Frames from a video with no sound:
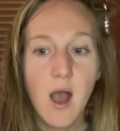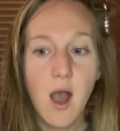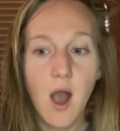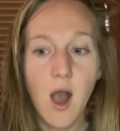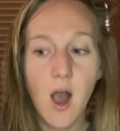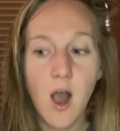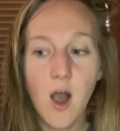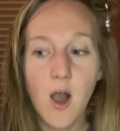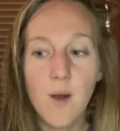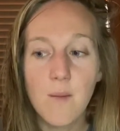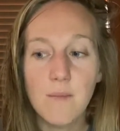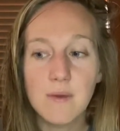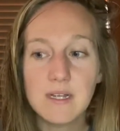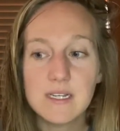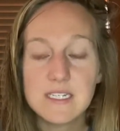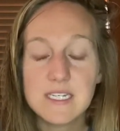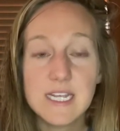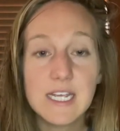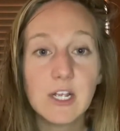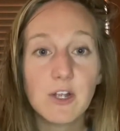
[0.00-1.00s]

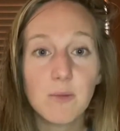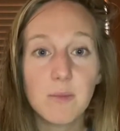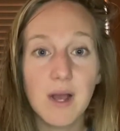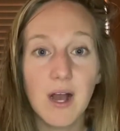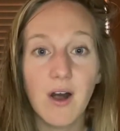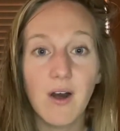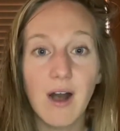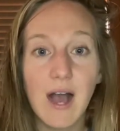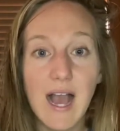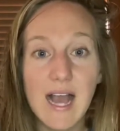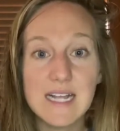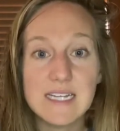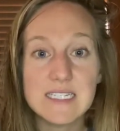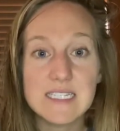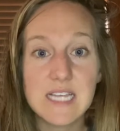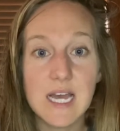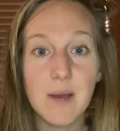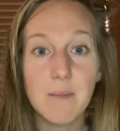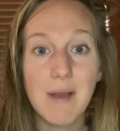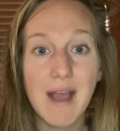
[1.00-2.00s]
Tinkerbell ends
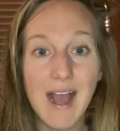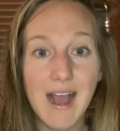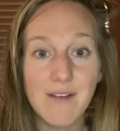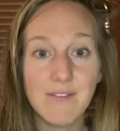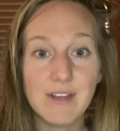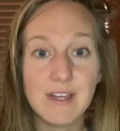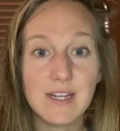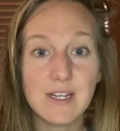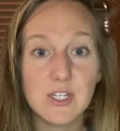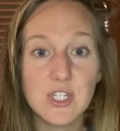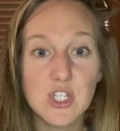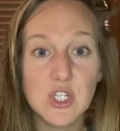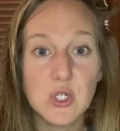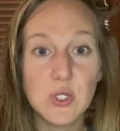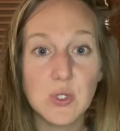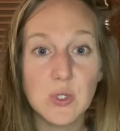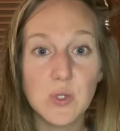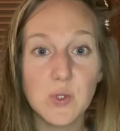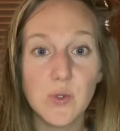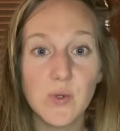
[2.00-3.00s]
up having
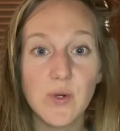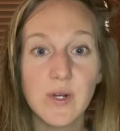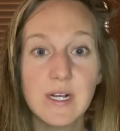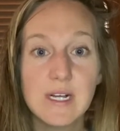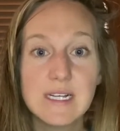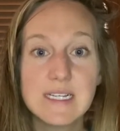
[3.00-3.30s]
to